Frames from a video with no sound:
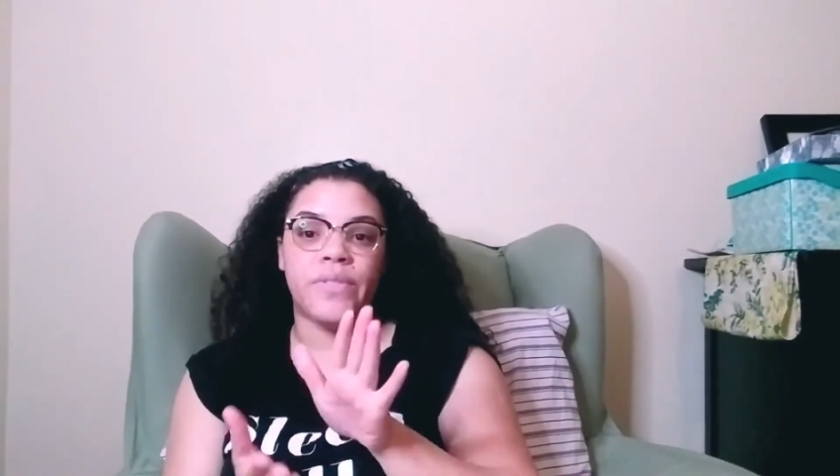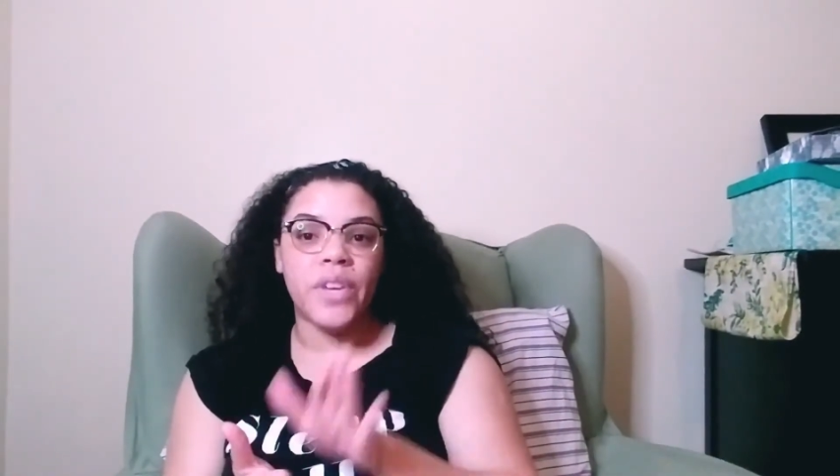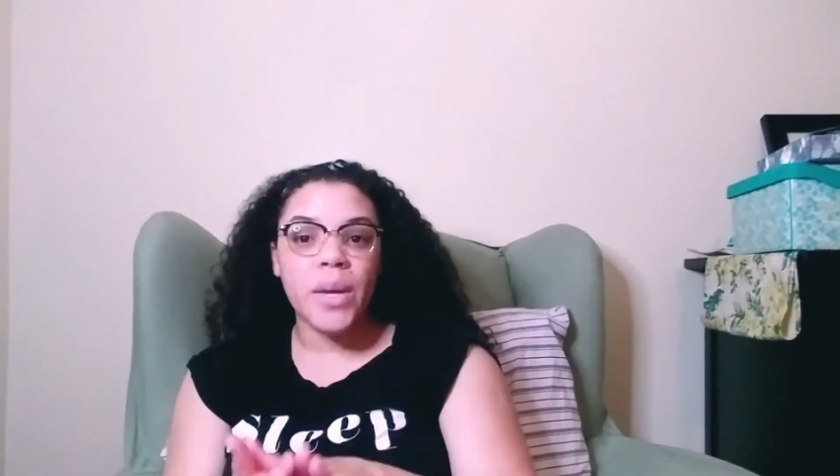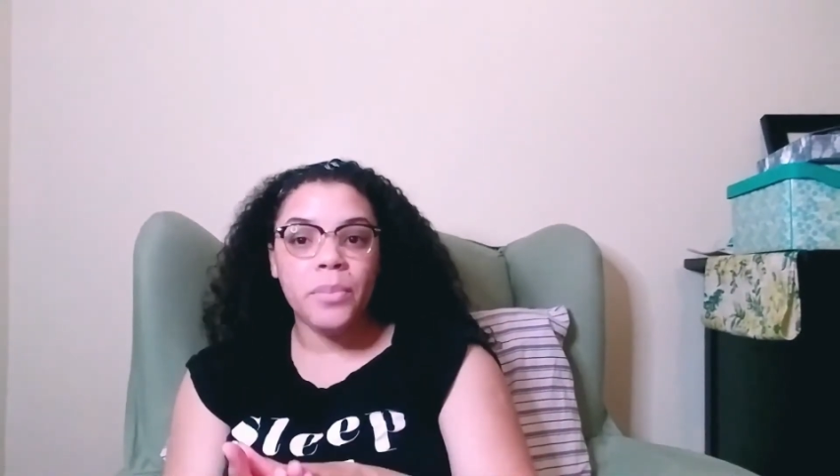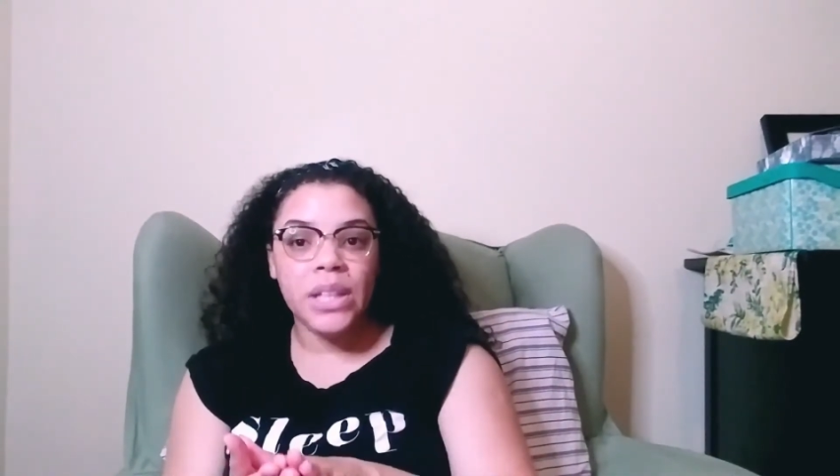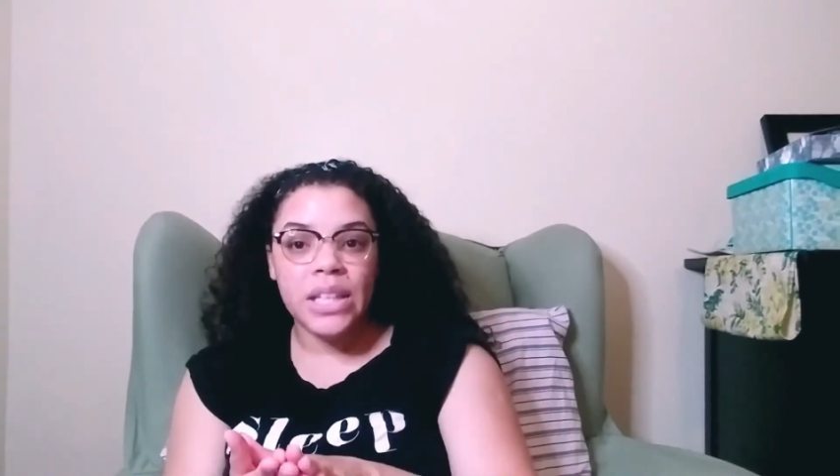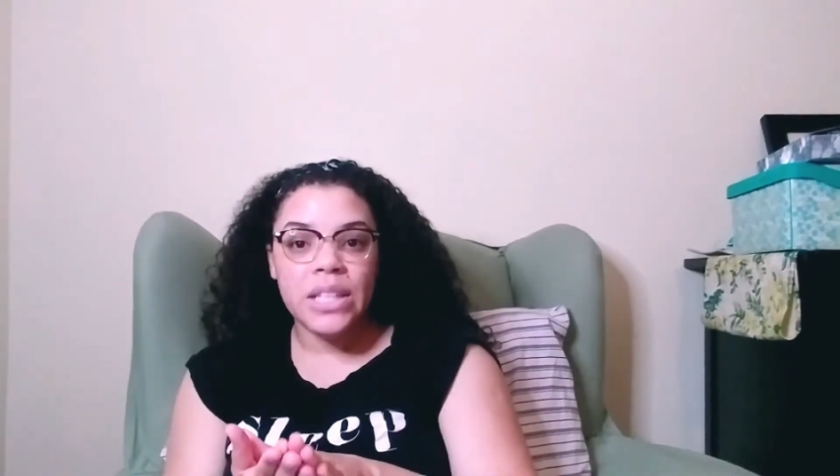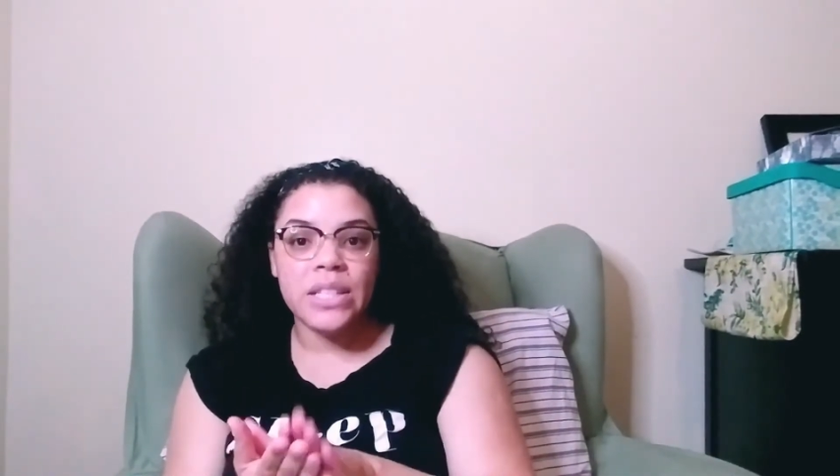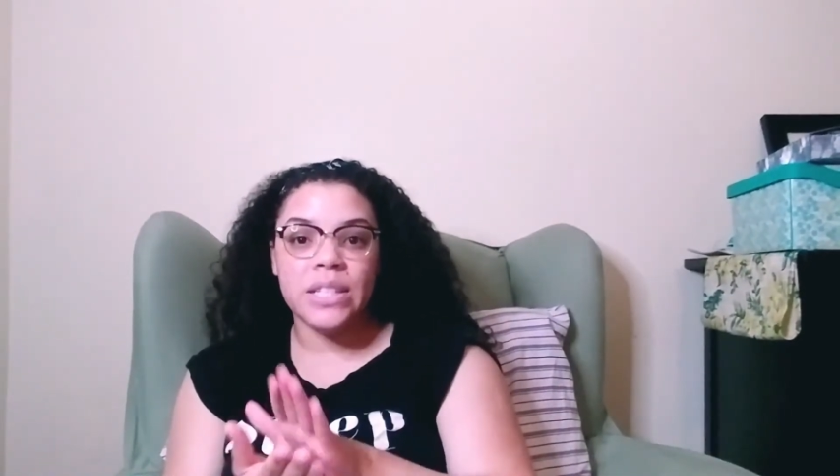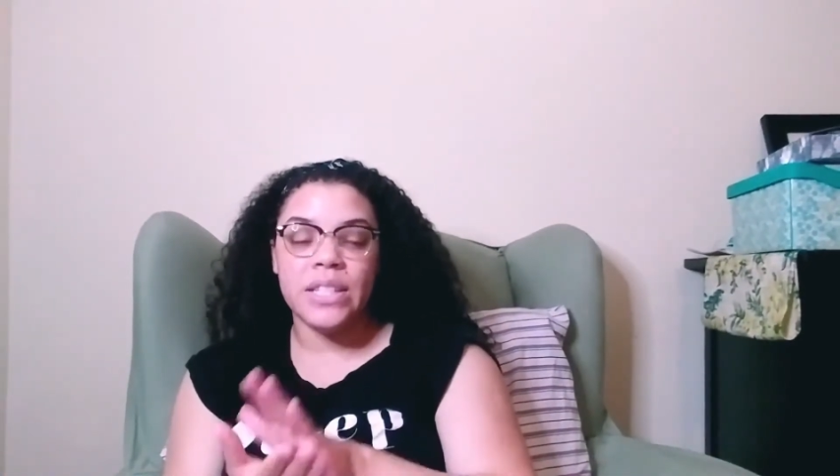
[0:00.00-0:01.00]

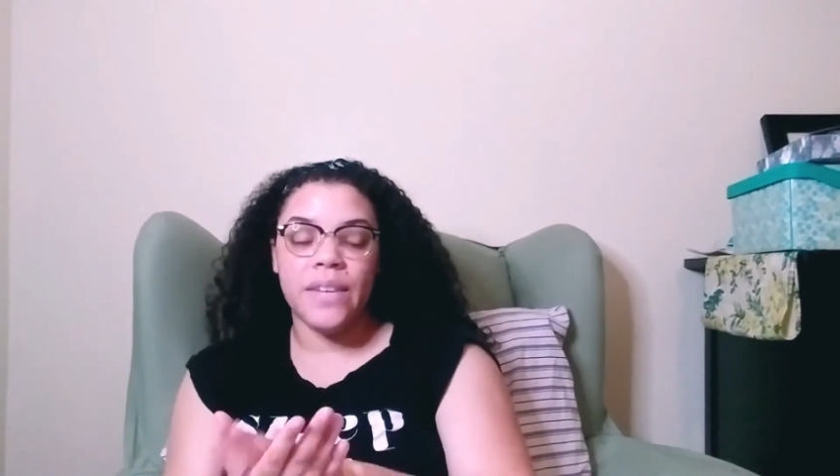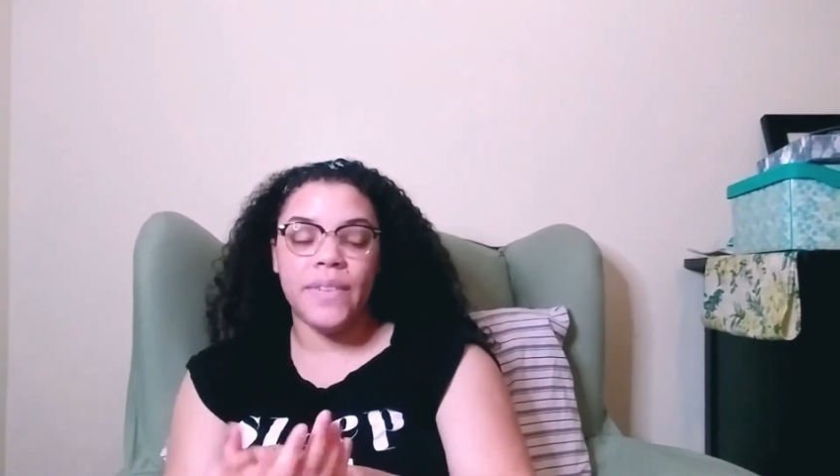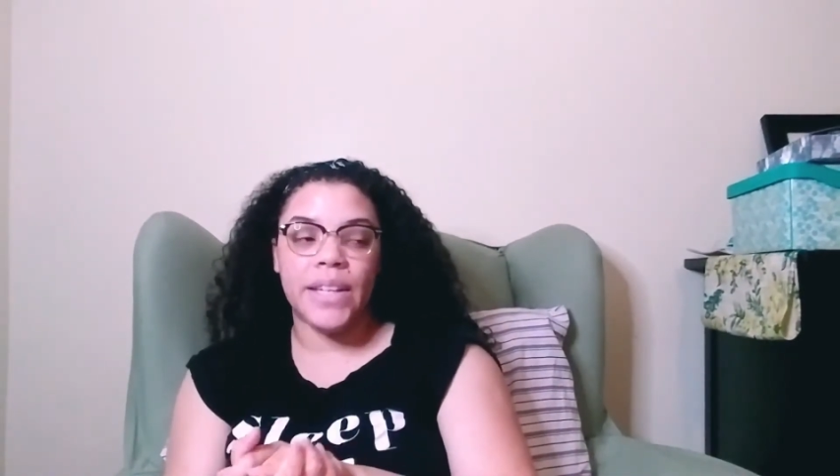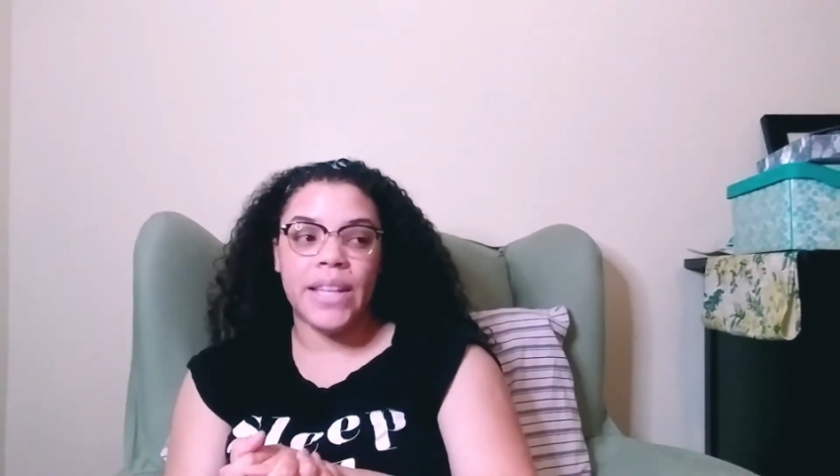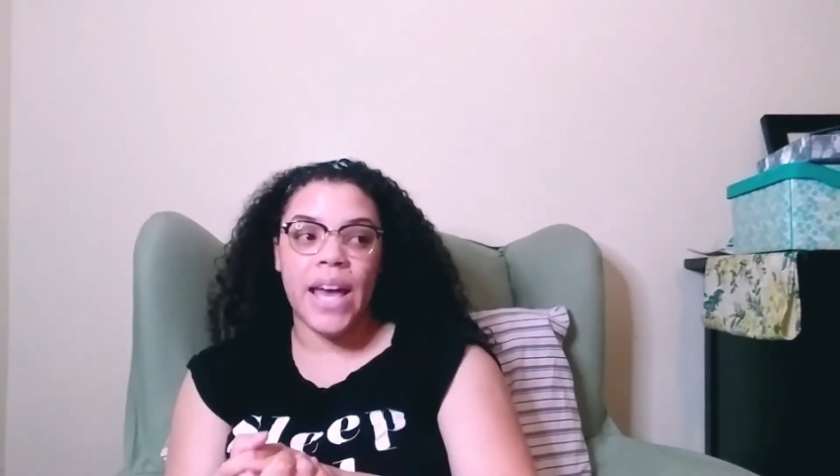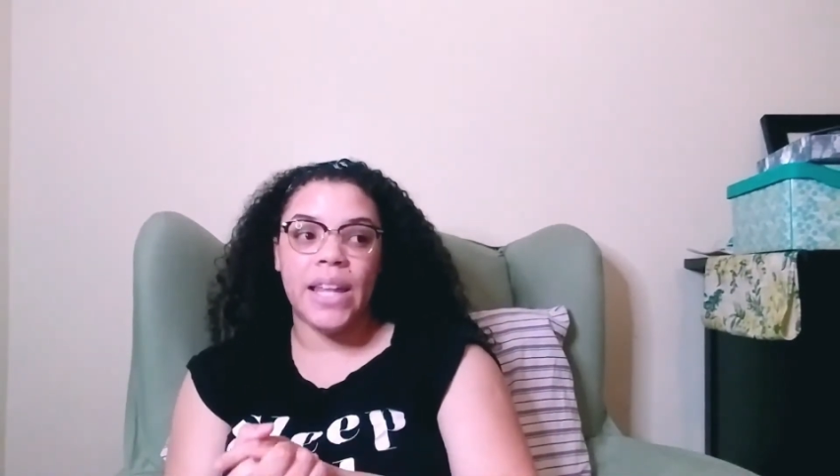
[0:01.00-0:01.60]
families, and stuff like that.